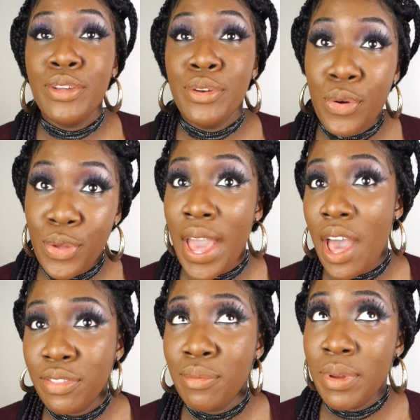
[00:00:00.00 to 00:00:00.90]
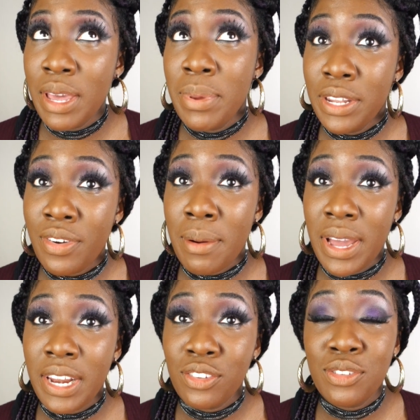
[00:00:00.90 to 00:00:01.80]
You know you have to be a bit
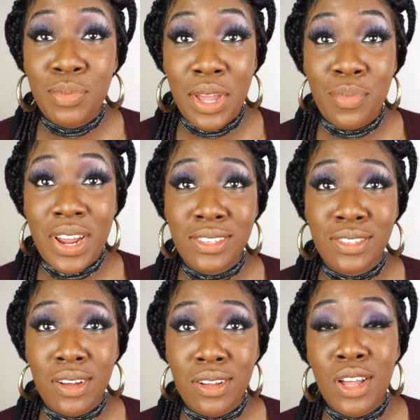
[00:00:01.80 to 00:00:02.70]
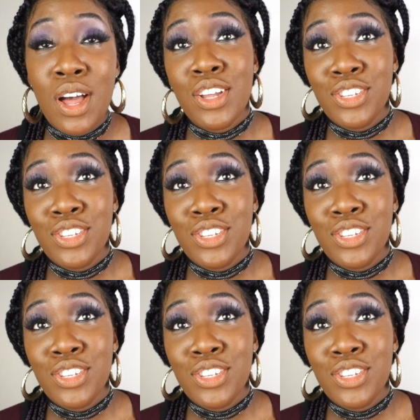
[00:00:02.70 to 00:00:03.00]
dramatic to be a Bratz doll.